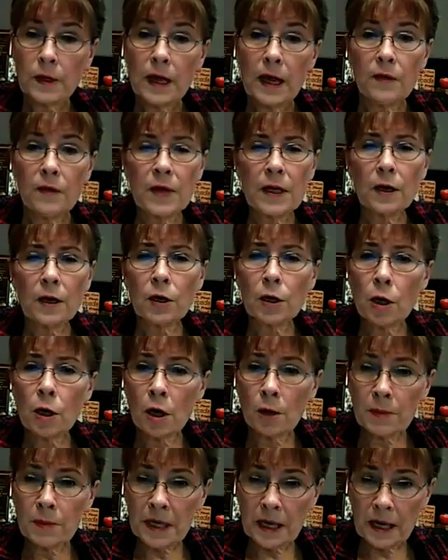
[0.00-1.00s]
And then our
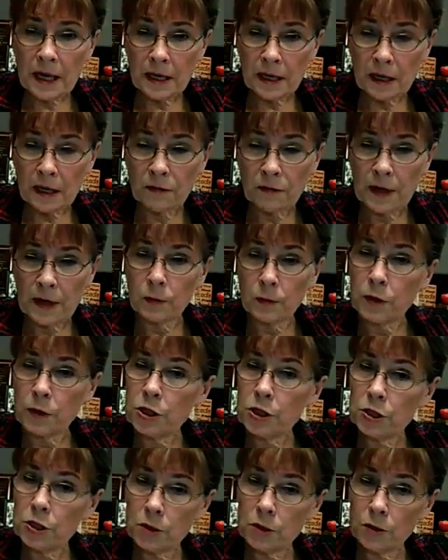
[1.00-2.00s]
culminating event,
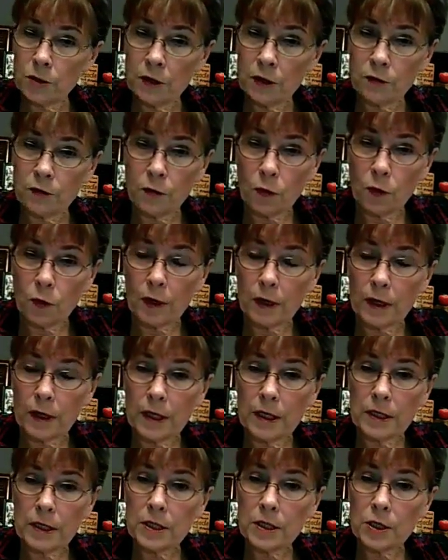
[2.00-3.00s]
which is Unit 4,
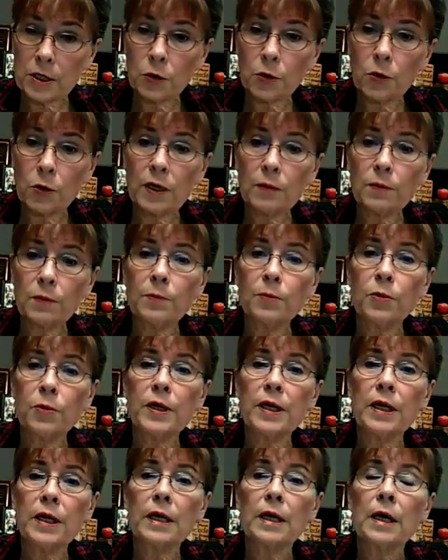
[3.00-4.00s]
is that you're going to be
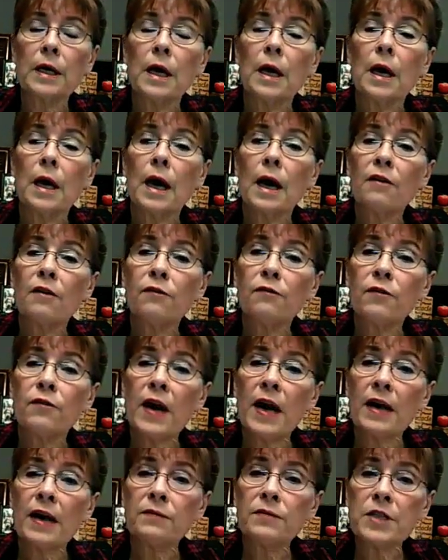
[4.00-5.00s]
putting a
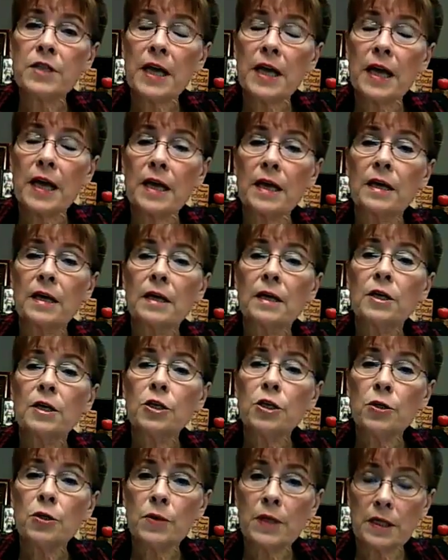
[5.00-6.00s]
5-day
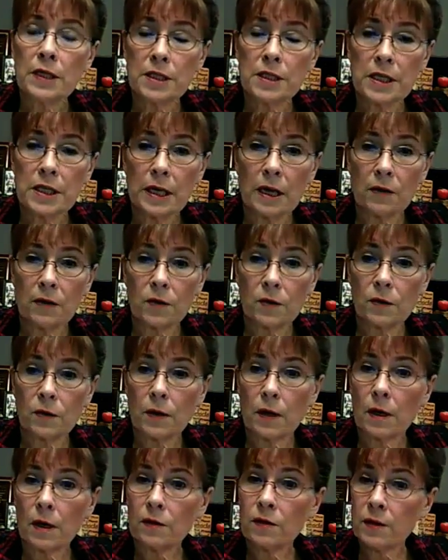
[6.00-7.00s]
unit together,
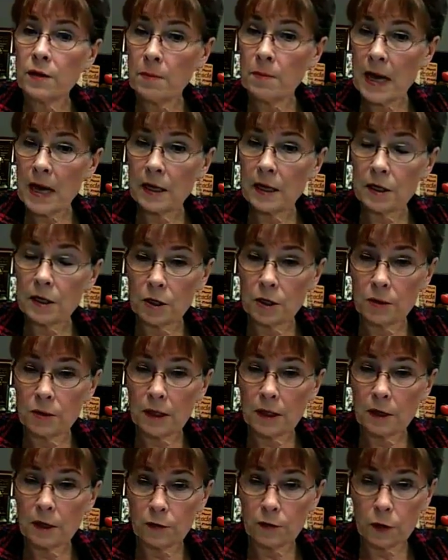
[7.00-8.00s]
a thematic
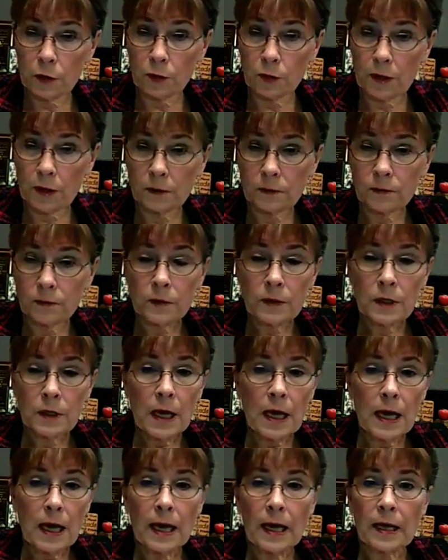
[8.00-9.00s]
unit, if you will.
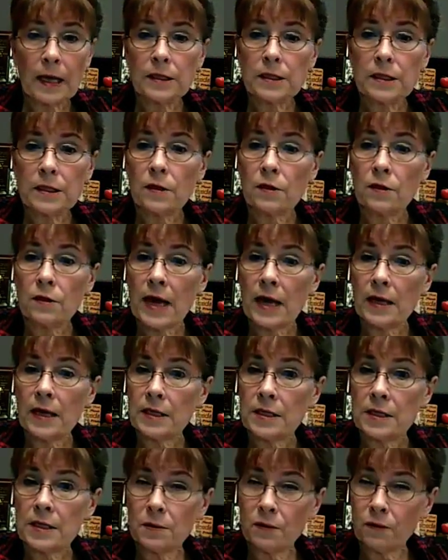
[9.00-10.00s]
And that
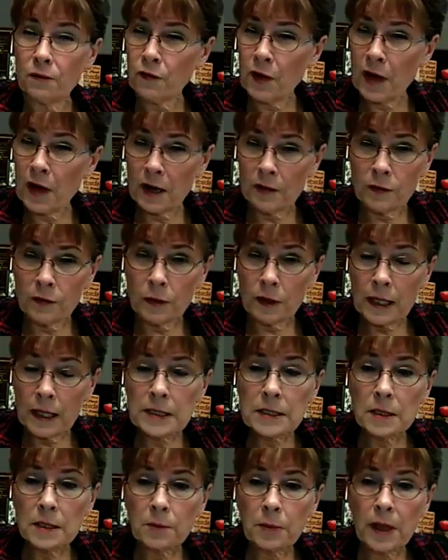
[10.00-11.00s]
isn't 5
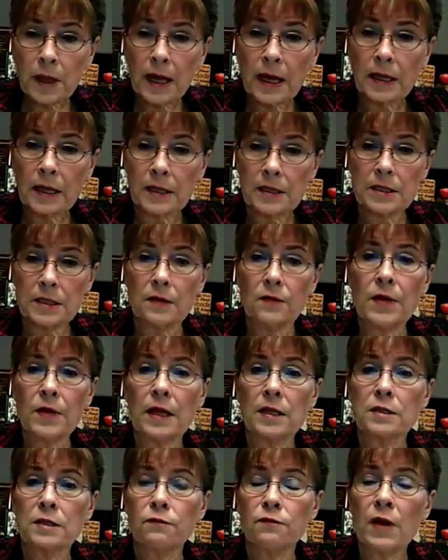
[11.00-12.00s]
lesson plans,
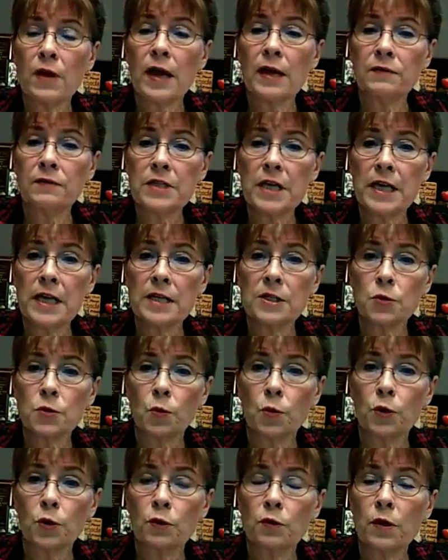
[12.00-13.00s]
that's 5 days
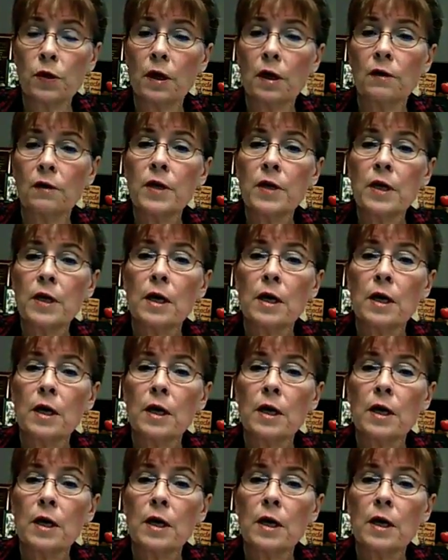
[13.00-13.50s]
worth of